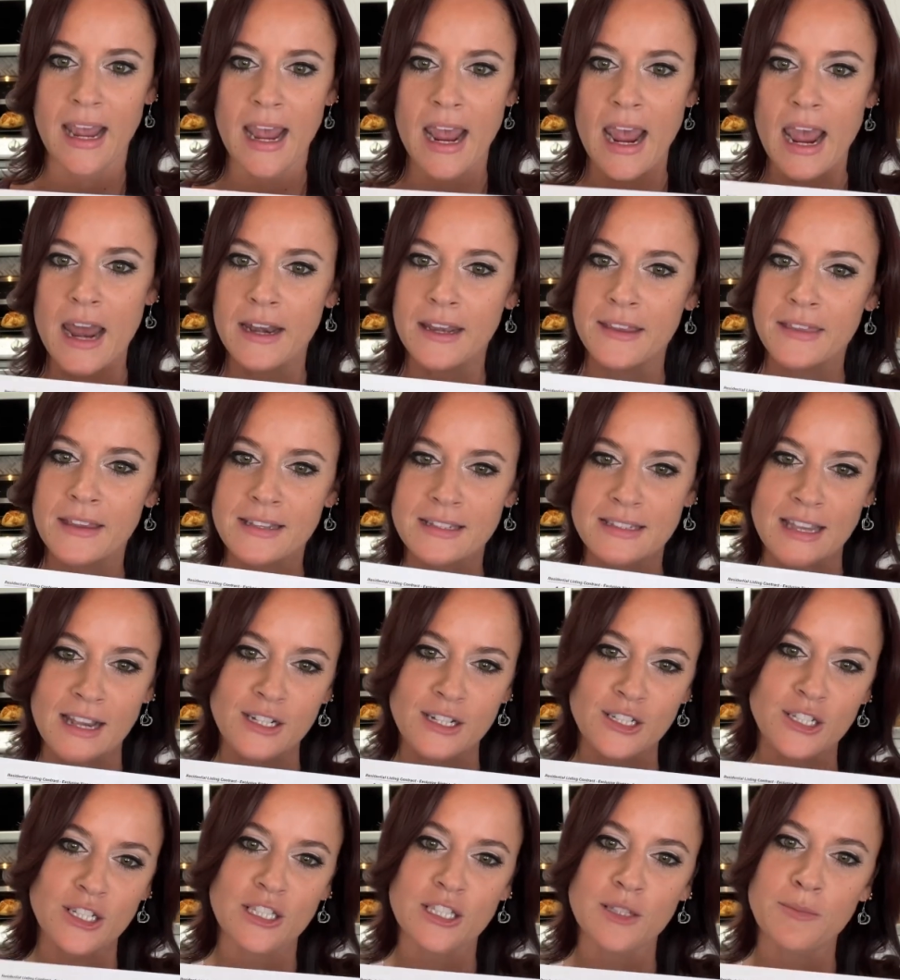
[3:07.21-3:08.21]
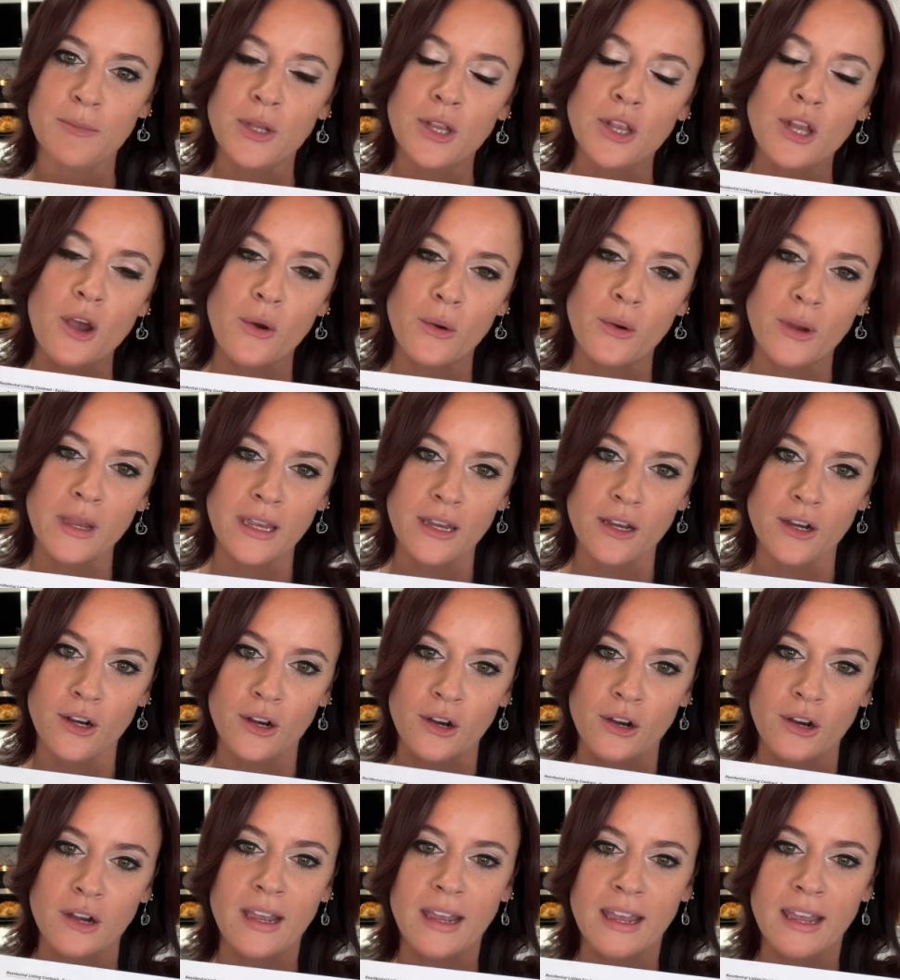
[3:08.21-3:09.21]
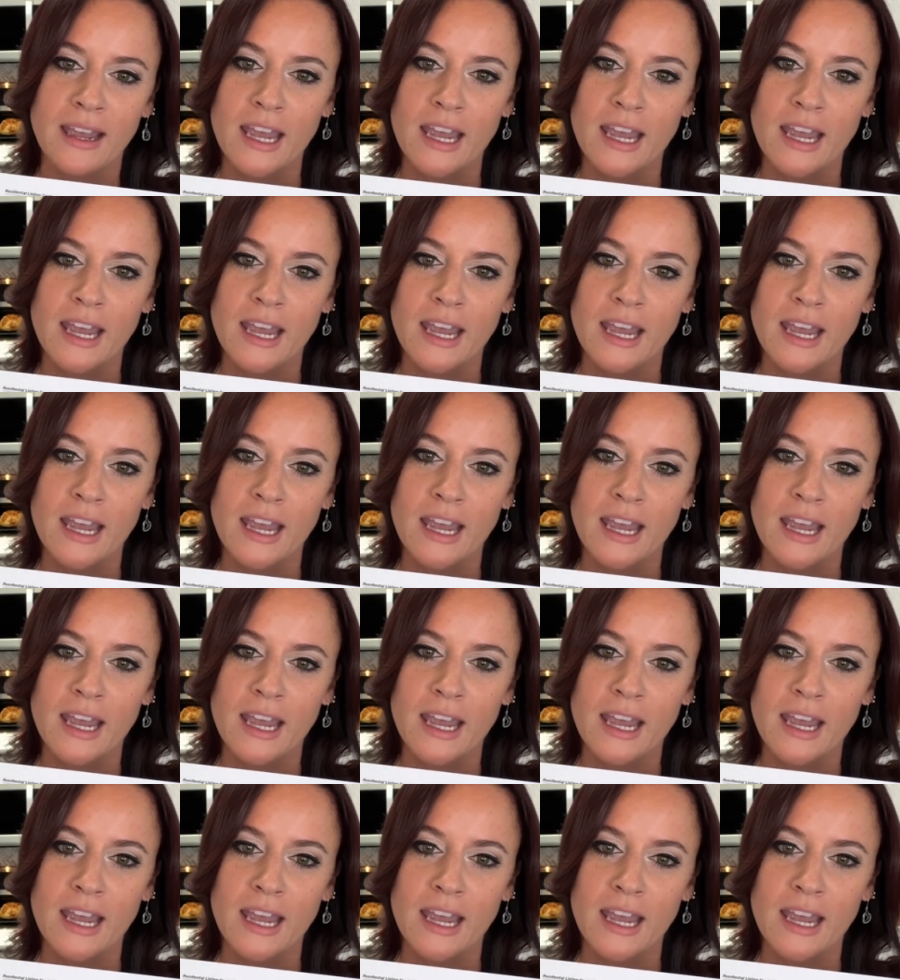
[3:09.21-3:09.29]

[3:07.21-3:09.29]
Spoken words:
And in the sections below here,